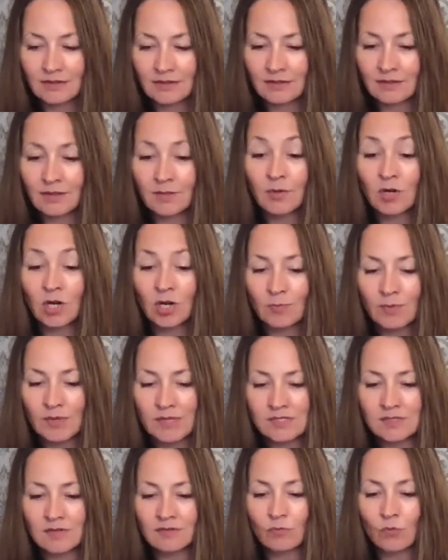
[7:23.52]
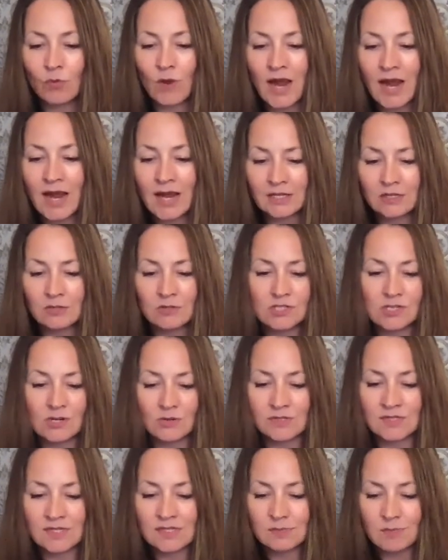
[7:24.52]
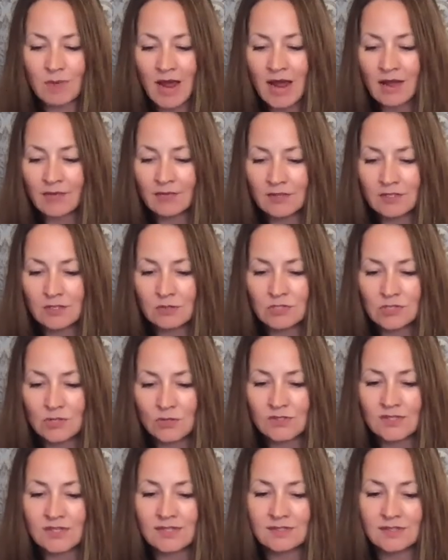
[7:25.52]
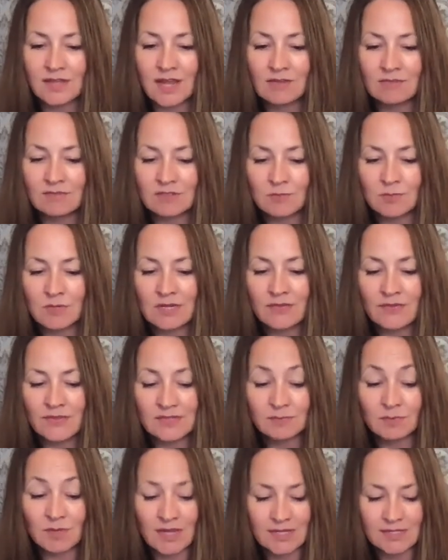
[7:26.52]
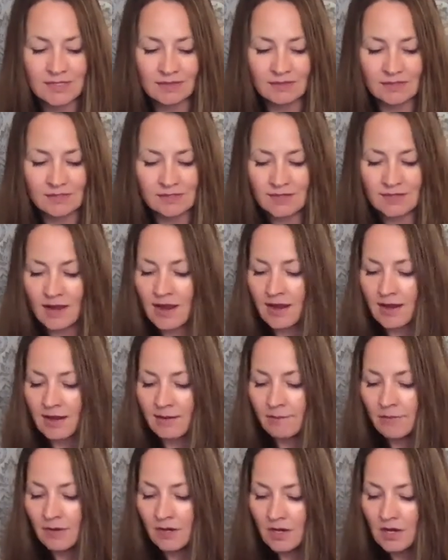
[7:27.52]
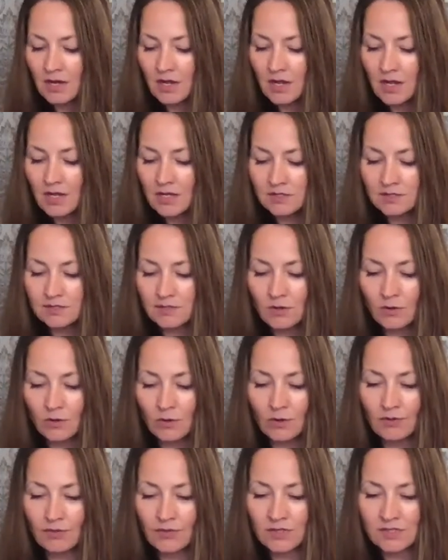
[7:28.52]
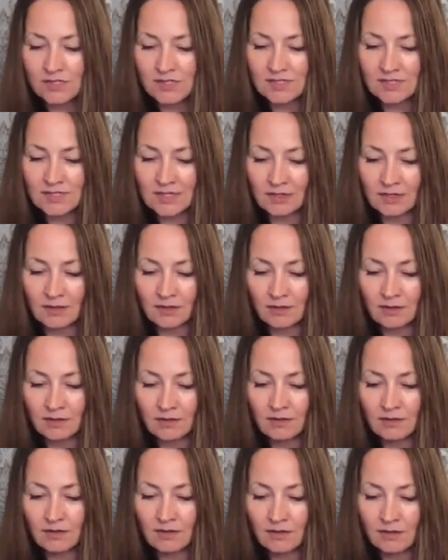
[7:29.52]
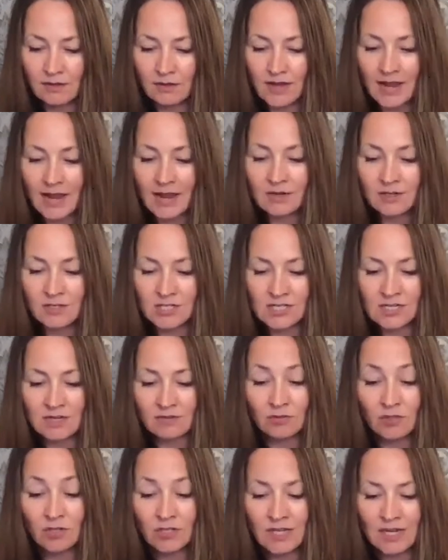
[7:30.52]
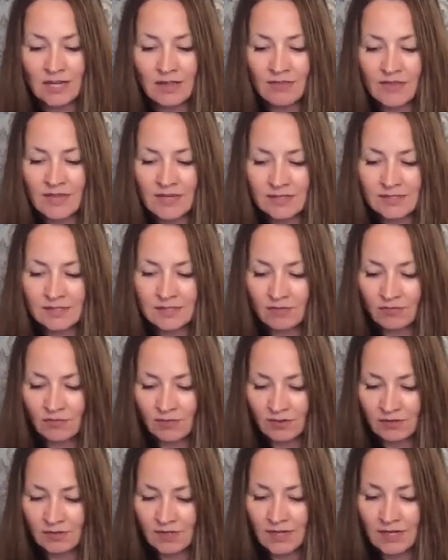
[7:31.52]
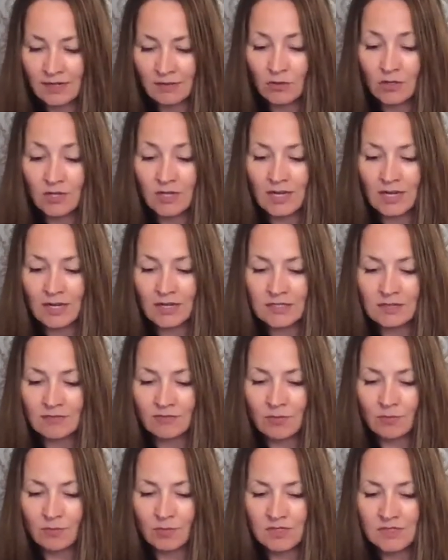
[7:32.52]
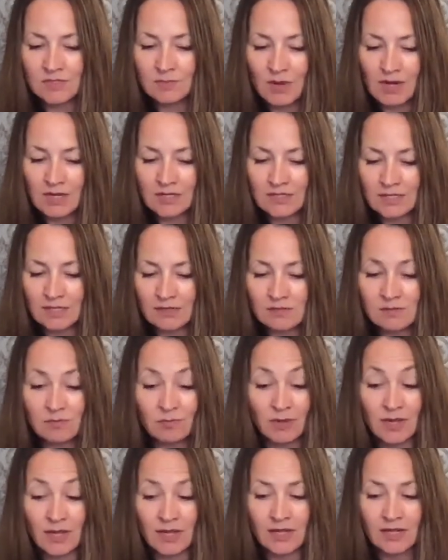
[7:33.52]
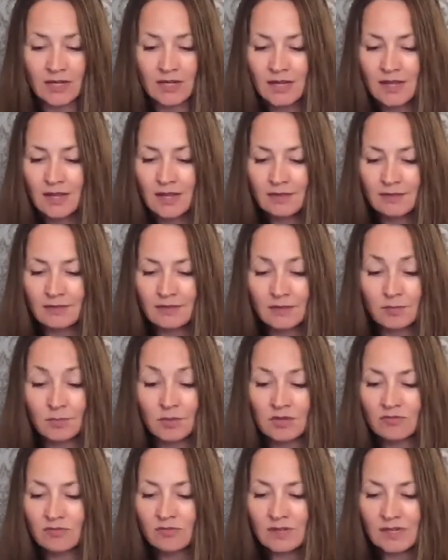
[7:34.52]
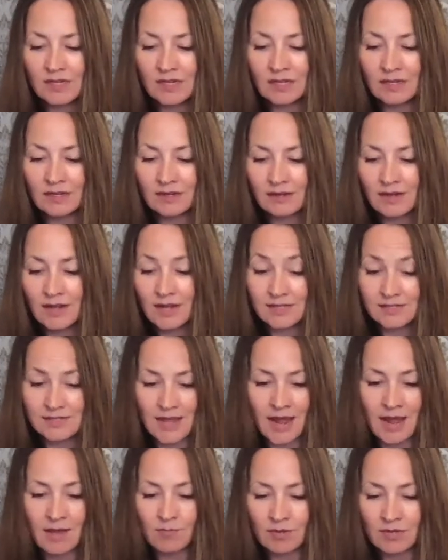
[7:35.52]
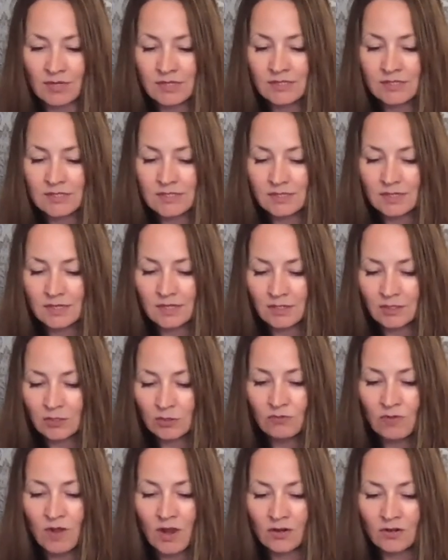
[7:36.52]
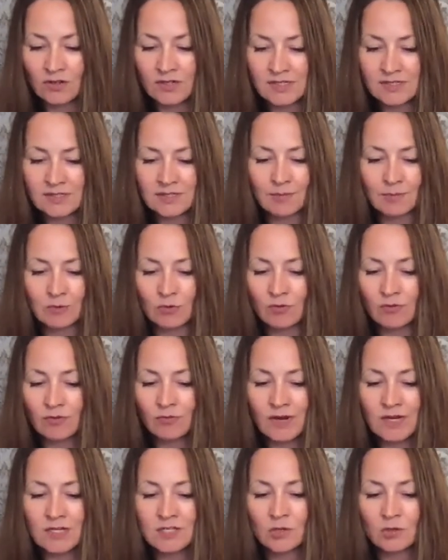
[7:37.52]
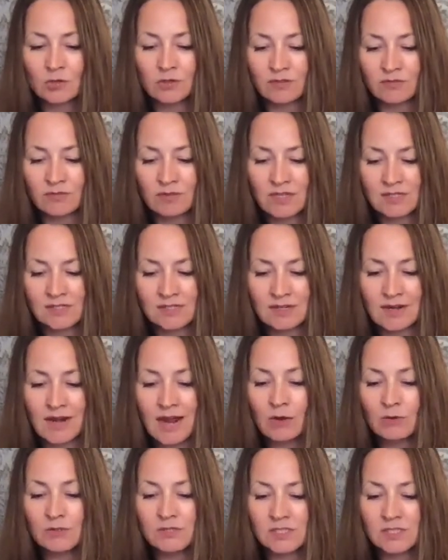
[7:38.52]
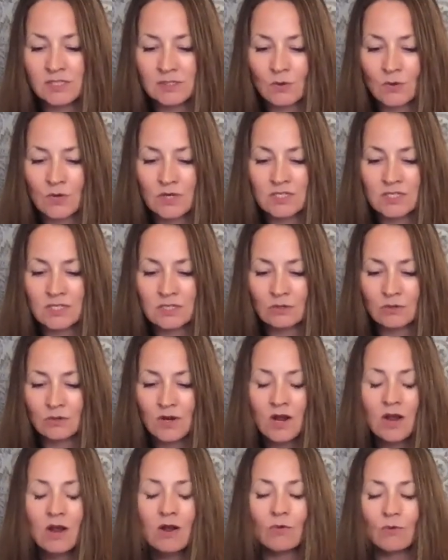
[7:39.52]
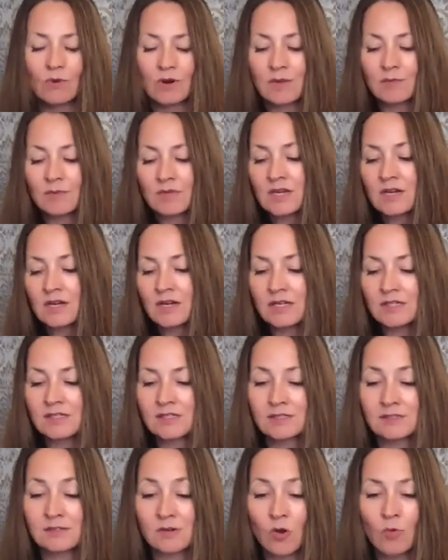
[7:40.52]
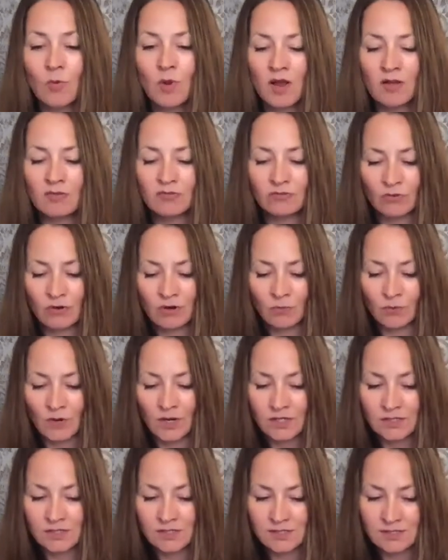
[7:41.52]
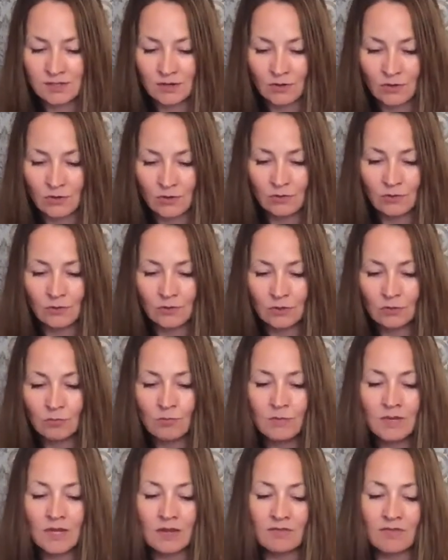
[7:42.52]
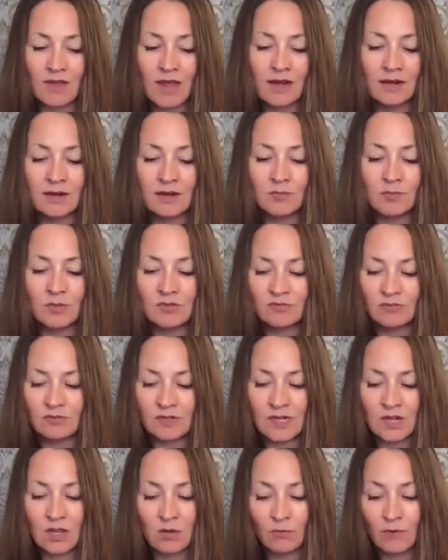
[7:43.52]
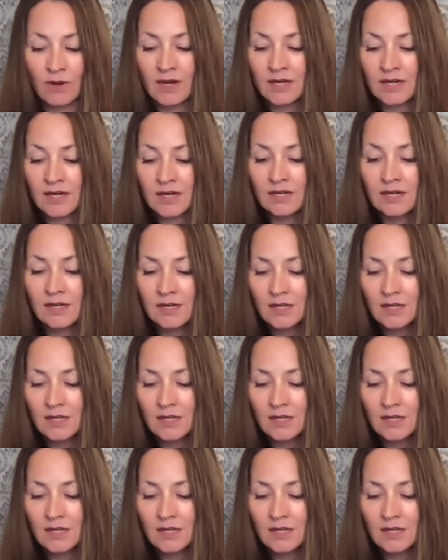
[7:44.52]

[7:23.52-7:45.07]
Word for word: the purpose of why you chose this path and you chose this life to be in this place at this time? So there's still energy of looking at things differently, looking at different perspectives, but the epiphany has happened. You've already stepped through the threshold of this, and now it's just going to, what I'm hearing is snowball forward. So you may have had an epiphany already.